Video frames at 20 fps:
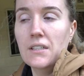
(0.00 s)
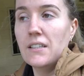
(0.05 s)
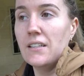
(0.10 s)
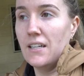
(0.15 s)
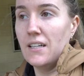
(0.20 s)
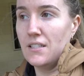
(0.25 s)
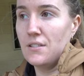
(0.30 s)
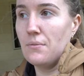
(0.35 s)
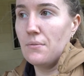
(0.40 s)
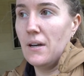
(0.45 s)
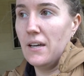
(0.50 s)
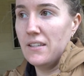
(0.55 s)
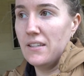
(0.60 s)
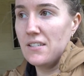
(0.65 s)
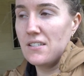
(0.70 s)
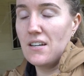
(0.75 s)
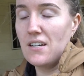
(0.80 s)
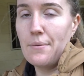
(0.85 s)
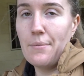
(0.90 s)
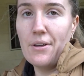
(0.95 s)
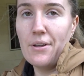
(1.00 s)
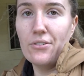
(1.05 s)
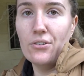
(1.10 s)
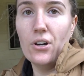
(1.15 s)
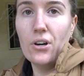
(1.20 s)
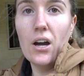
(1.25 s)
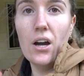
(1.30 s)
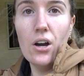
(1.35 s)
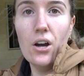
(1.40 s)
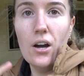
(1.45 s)
That's why this time I
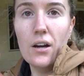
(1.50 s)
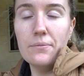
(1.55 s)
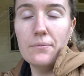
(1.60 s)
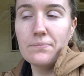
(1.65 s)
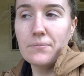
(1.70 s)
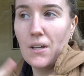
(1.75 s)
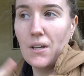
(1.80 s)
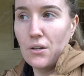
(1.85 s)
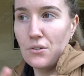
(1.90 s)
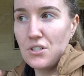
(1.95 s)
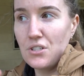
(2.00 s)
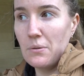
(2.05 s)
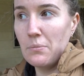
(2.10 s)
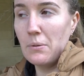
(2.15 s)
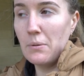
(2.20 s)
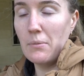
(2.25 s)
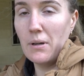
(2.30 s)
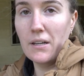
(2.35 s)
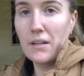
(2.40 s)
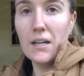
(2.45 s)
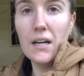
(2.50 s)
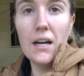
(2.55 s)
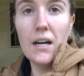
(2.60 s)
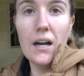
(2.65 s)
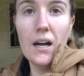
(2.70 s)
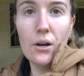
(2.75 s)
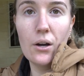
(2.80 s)
thought, oh, I'll jump in my car,